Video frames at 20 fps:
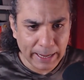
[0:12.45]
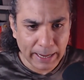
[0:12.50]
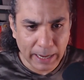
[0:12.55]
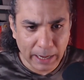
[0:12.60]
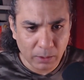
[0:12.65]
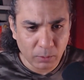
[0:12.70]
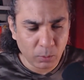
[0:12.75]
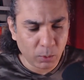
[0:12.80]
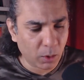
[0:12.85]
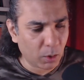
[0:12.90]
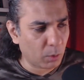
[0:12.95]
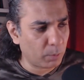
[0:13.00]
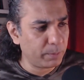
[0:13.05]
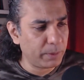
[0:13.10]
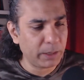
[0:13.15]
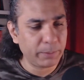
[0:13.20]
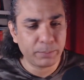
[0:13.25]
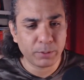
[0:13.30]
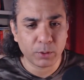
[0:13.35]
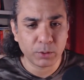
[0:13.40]
how
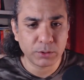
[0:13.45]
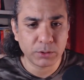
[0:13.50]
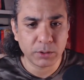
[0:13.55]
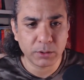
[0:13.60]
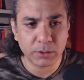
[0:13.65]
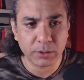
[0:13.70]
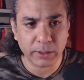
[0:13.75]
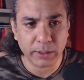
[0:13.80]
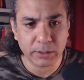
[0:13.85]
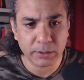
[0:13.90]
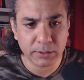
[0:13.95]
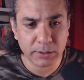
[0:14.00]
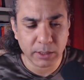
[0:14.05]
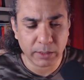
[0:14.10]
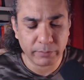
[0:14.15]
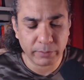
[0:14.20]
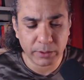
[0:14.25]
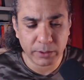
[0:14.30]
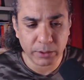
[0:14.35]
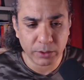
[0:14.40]
omnipotent is
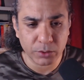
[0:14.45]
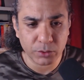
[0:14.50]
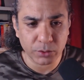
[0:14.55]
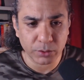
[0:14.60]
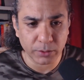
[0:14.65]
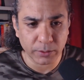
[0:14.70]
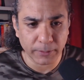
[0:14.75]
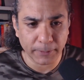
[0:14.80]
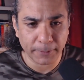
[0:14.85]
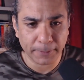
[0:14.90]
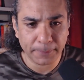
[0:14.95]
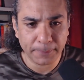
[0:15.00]
gravitation